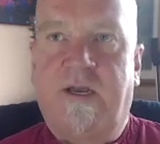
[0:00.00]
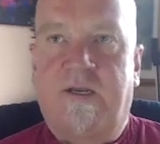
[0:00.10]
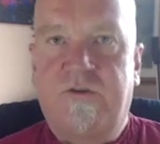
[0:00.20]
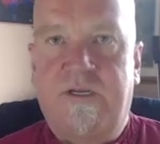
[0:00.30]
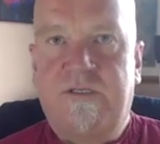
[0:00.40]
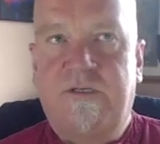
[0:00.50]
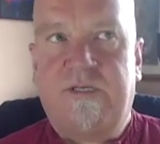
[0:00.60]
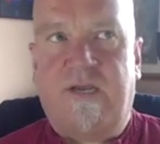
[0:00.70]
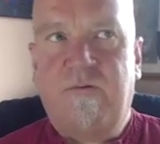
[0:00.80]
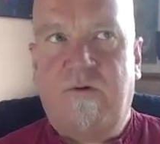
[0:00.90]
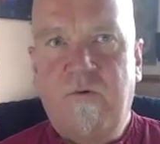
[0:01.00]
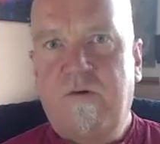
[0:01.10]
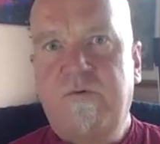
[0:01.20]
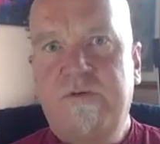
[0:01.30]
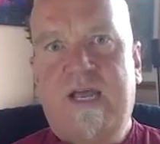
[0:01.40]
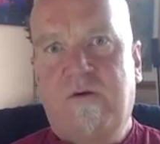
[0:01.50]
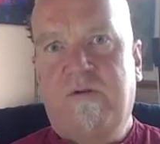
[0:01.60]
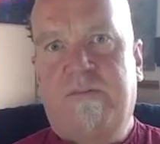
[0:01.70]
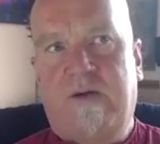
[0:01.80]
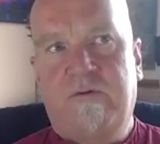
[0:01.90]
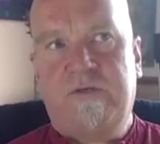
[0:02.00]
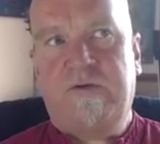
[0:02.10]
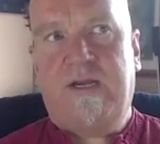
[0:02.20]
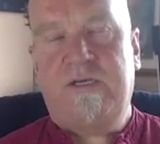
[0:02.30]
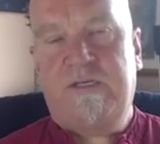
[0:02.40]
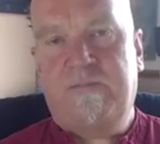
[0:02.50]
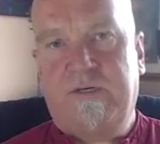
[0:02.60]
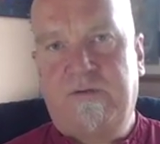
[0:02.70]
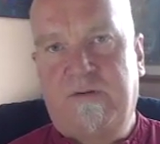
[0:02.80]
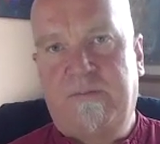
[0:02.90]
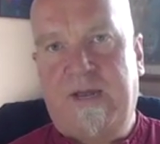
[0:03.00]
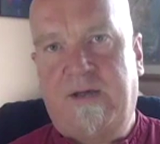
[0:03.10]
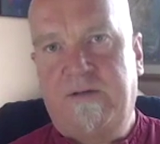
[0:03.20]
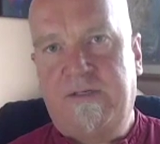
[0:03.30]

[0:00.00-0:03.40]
trying to say, well, what was that all about? What's your energy body all about?